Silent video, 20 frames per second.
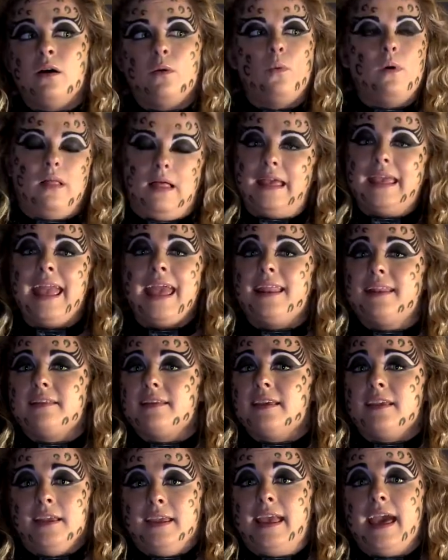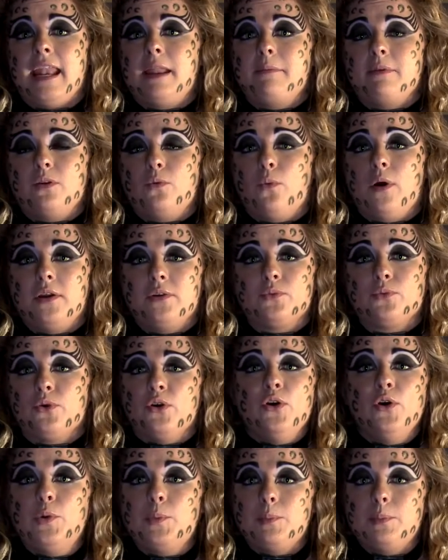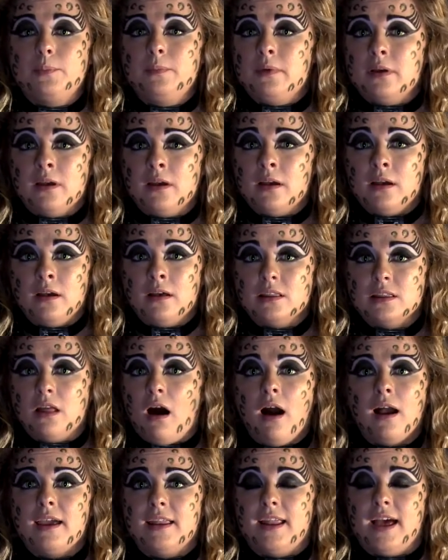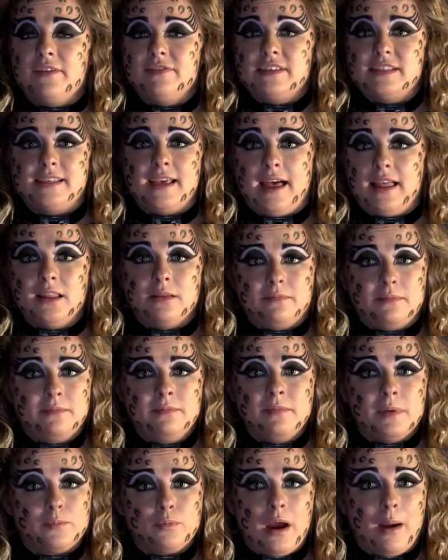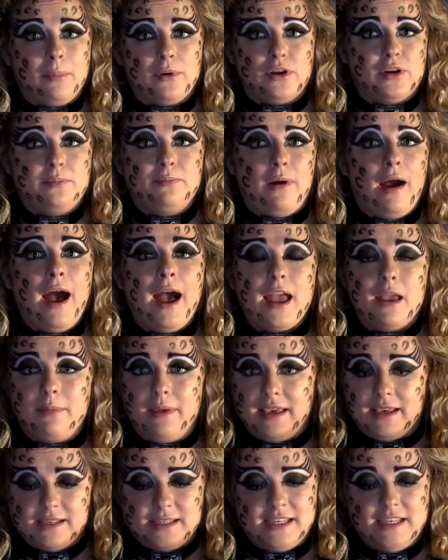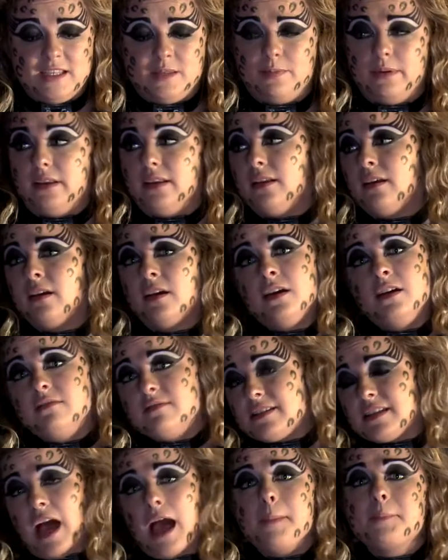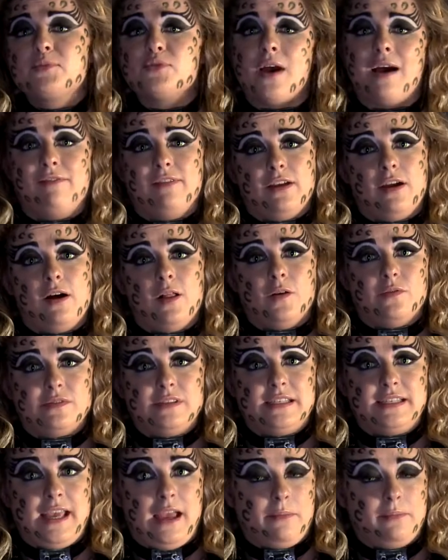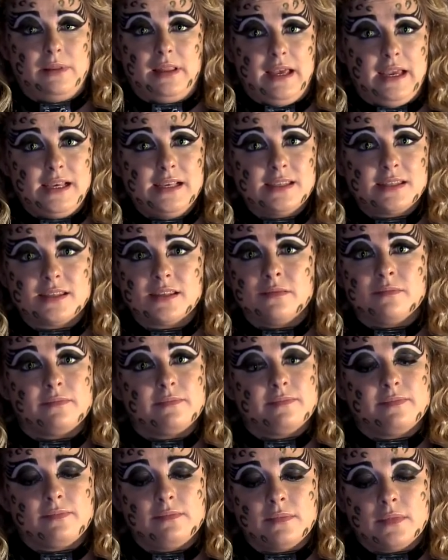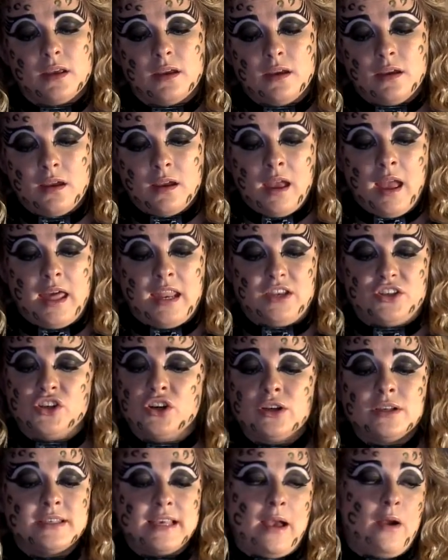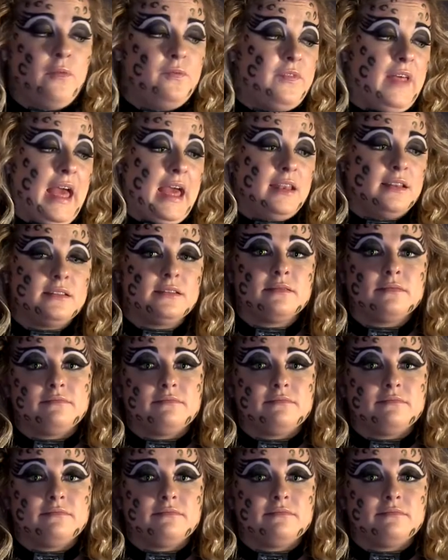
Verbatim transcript: well, I can't get him in one room long enough to tell him a proper goodbye because he's been time traveling all over the damn place. And it turns out that